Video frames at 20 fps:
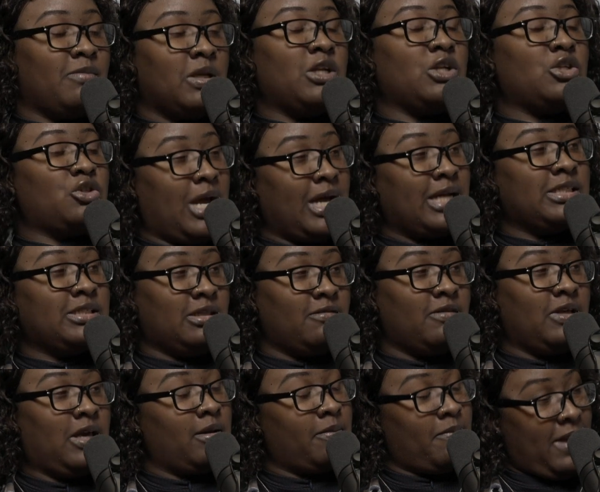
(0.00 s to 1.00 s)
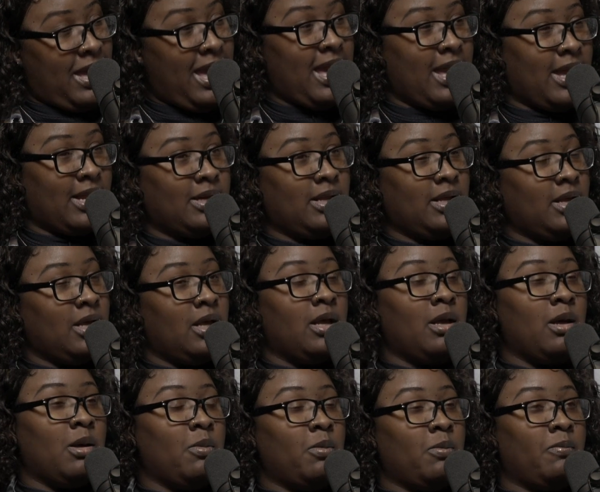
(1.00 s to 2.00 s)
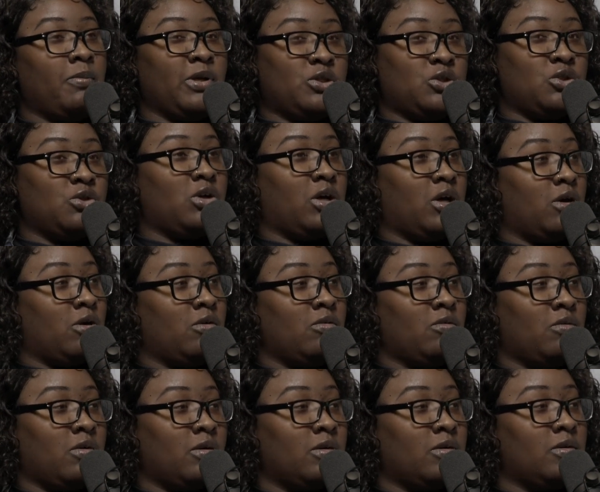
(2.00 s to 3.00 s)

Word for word: like. and attractive young man, but you know.